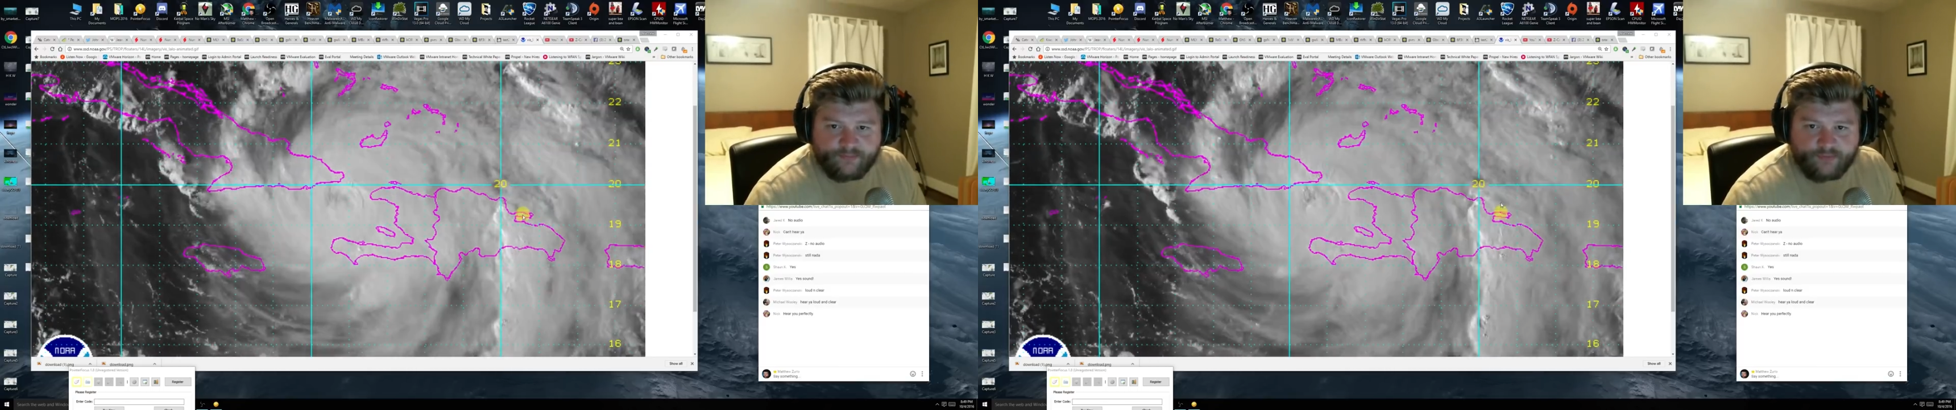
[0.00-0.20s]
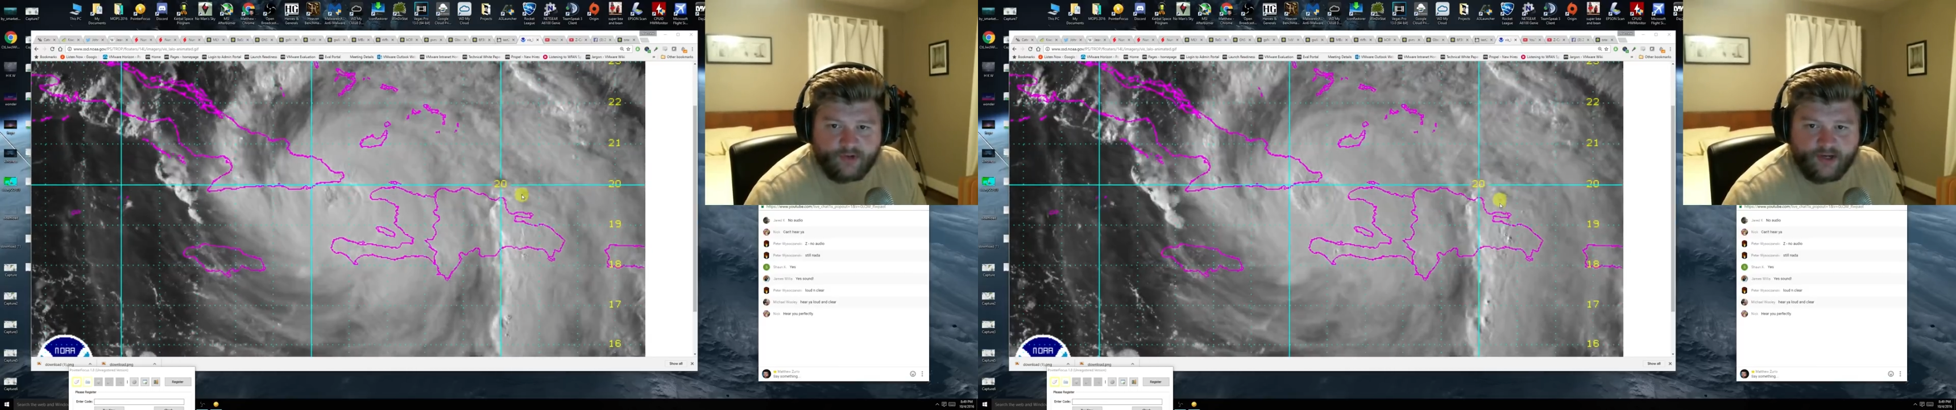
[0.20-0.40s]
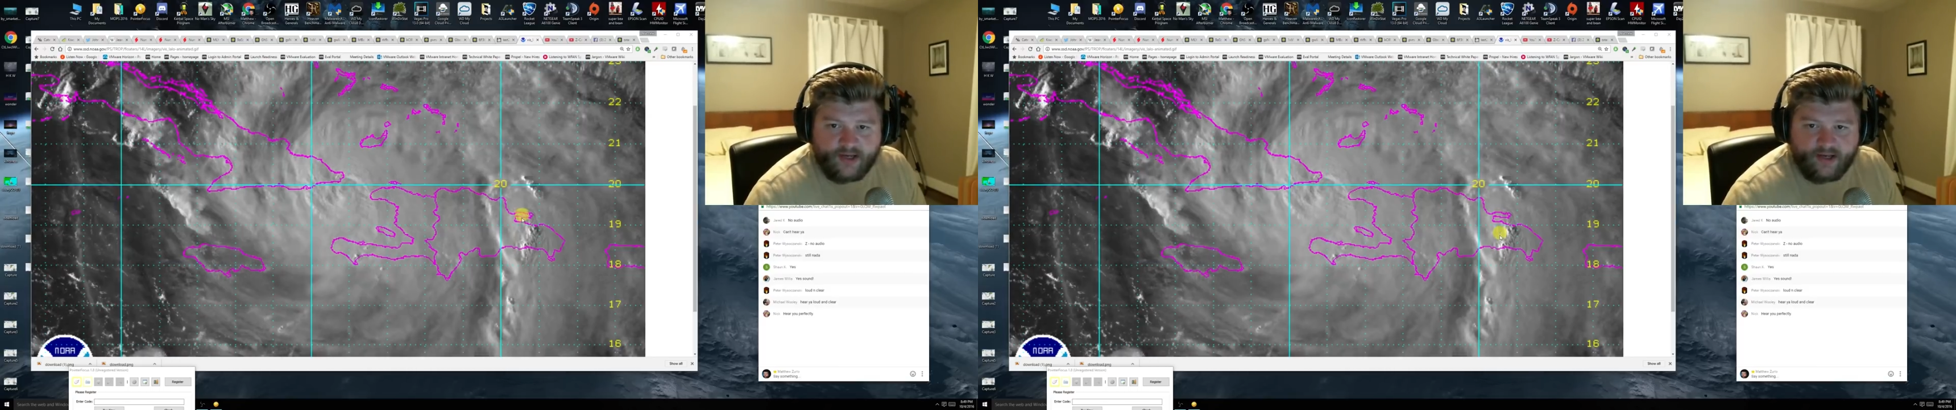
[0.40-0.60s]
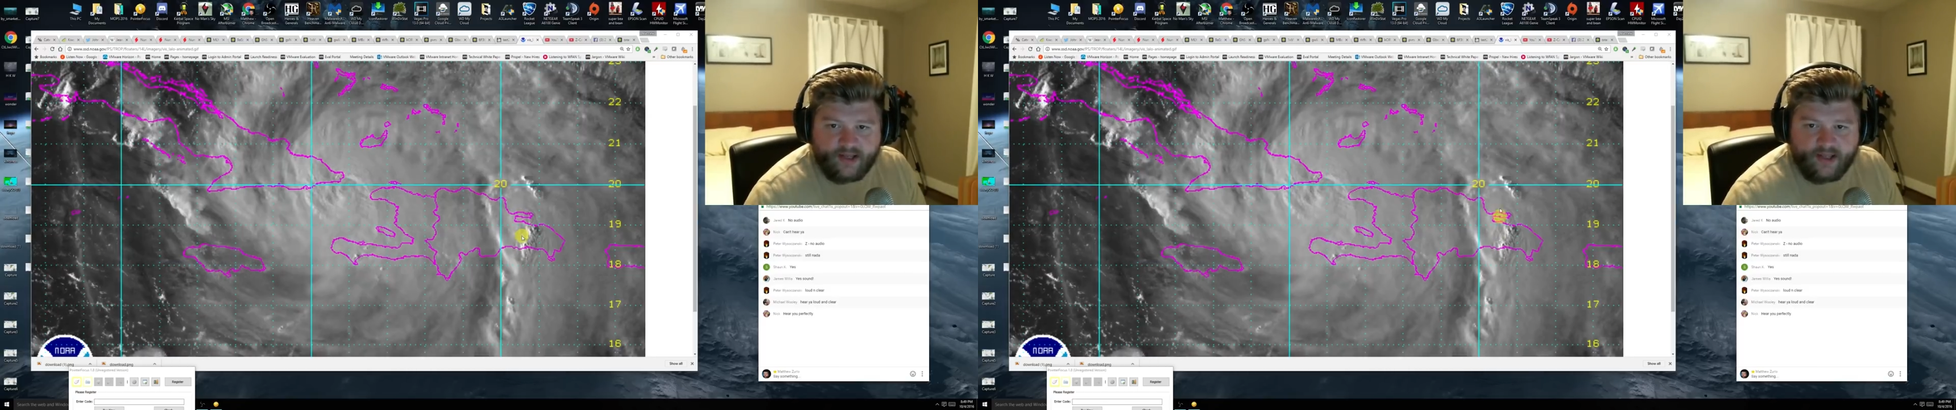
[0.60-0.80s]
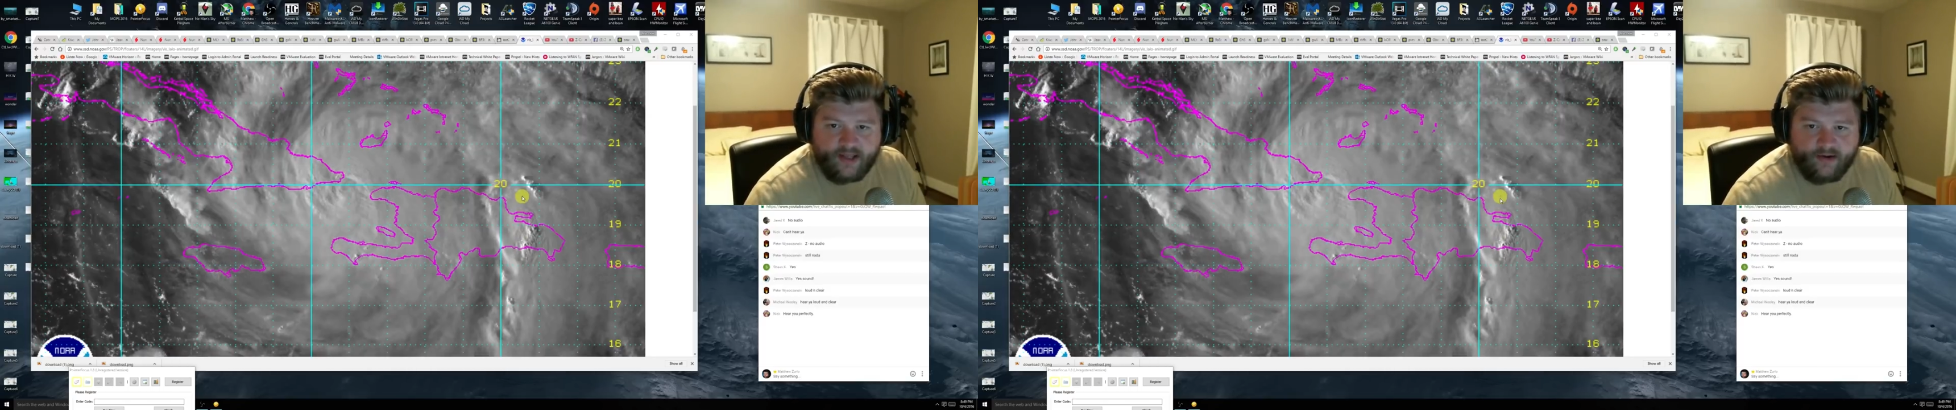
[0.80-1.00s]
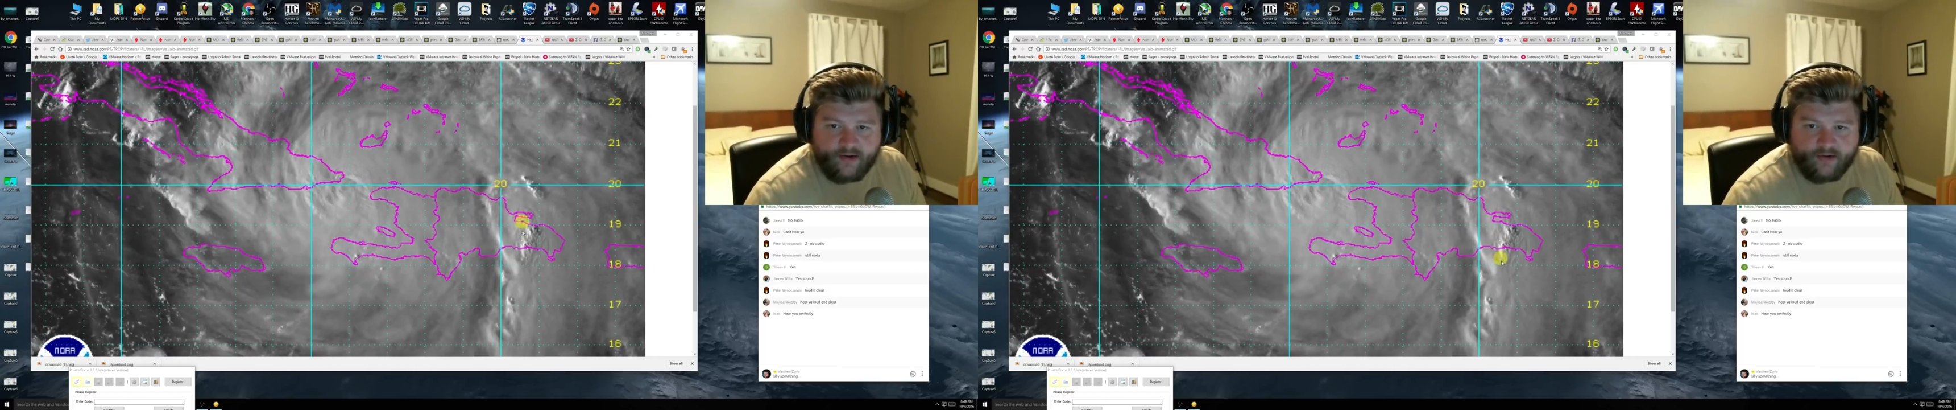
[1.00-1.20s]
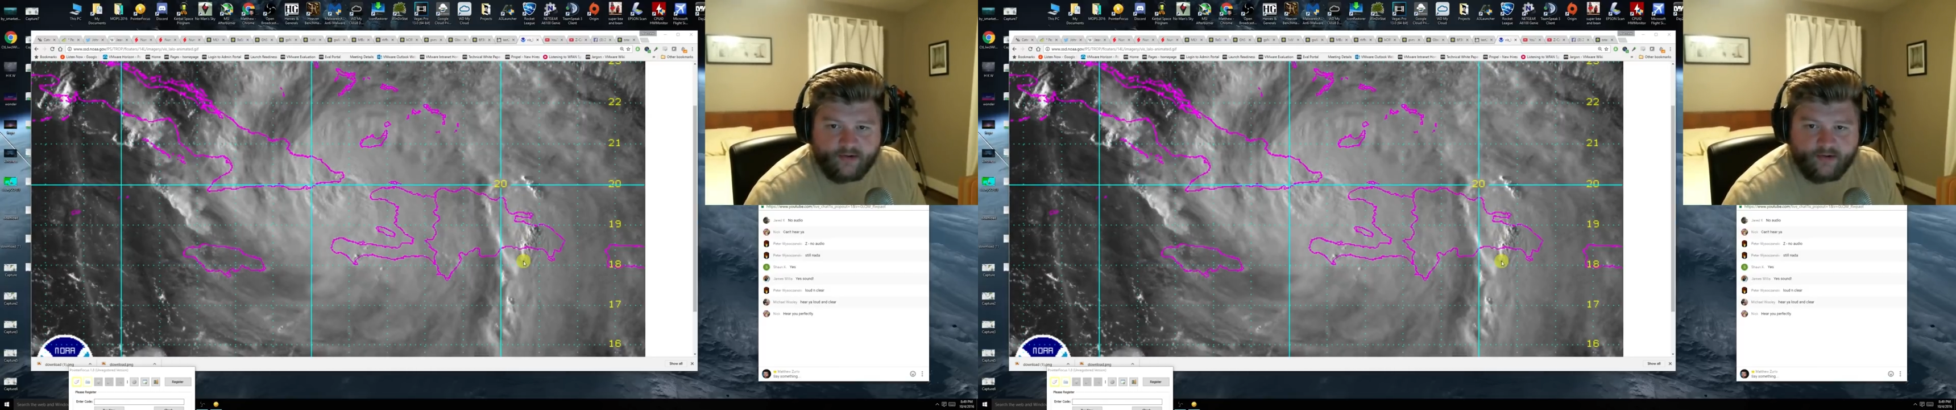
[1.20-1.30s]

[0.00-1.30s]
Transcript: right here,